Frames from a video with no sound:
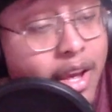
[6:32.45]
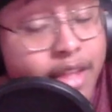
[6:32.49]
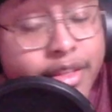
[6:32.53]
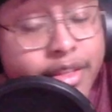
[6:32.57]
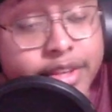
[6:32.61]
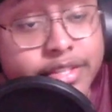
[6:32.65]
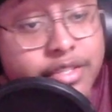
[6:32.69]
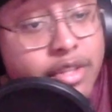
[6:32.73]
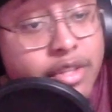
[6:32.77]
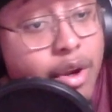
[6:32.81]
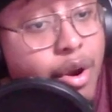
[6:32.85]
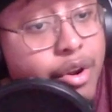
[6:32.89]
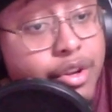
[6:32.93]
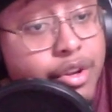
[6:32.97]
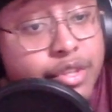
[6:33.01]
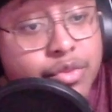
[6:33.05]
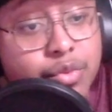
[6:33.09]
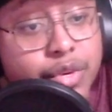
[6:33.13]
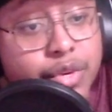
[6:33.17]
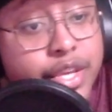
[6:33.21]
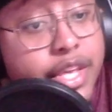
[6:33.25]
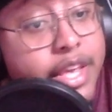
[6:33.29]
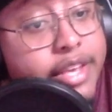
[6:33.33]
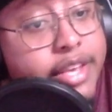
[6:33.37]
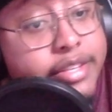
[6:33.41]
The starters
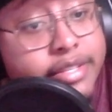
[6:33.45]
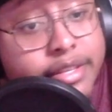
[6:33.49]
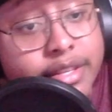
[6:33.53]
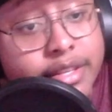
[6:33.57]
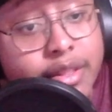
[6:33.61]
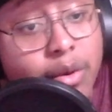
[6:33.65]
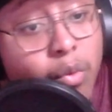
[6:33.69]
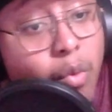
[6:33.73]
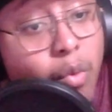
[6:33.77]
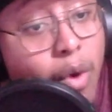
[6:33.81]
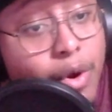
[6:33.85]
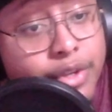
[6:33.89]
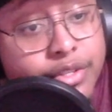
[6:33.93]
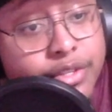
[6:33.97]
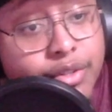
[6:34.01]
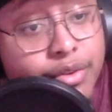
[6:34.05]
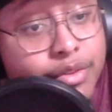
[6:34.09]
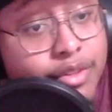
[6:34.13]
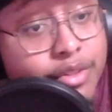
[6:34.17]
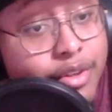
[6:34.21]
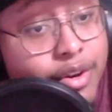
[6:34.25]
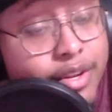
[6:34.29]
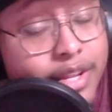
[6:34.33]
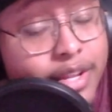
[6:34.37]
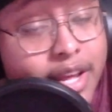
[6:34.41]
were easily the worst on
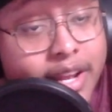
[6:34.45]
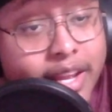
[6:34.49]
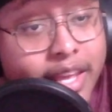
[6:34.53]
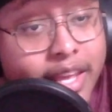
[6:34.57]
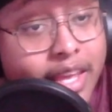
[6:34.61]
third down.